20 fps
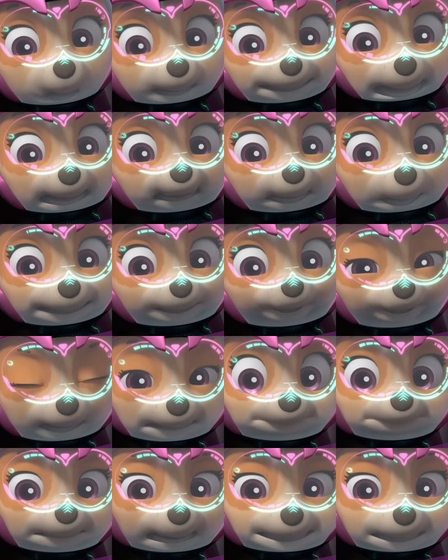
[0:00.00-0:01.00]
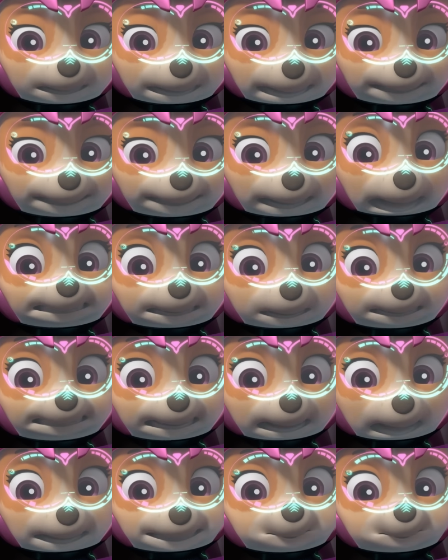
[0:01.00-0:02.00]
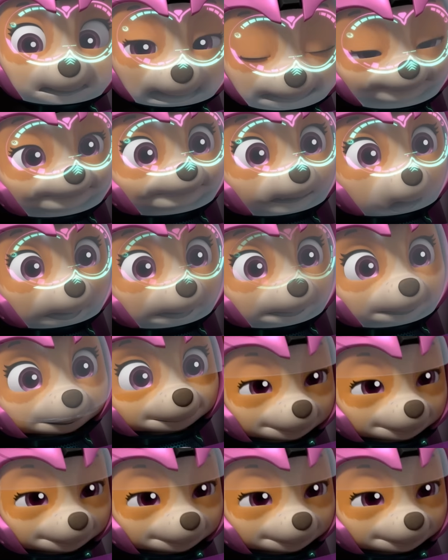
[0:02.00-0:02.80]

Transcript: look like they're in trouble, and the castle is headed right for